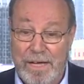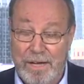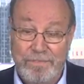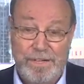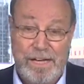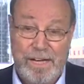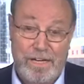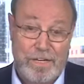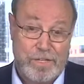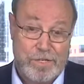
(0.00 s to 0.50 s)

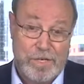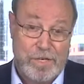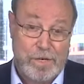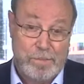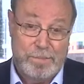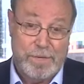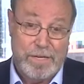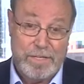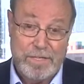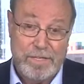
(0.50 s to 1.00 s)
had actually a
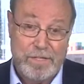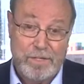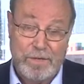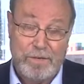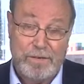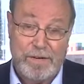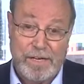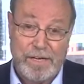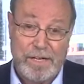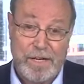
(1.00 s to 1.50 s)
precedent of
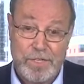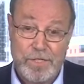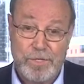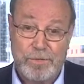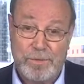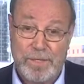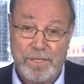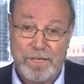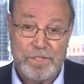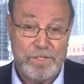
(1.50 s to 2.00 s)
that nature
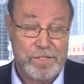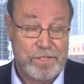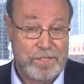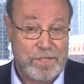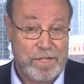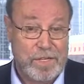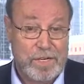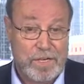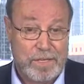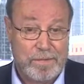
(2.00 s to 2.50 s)
with
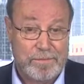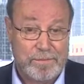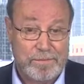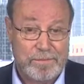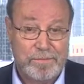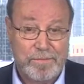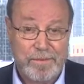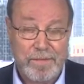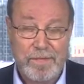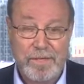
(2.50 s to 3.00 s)
Argentina.
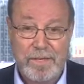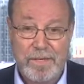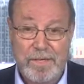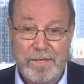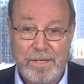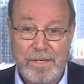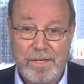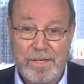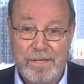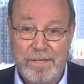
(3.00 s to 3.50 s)

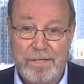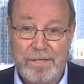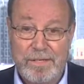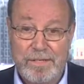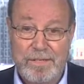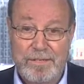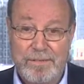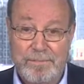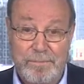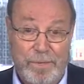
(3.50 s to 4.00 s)

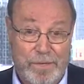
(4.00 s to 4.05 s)
But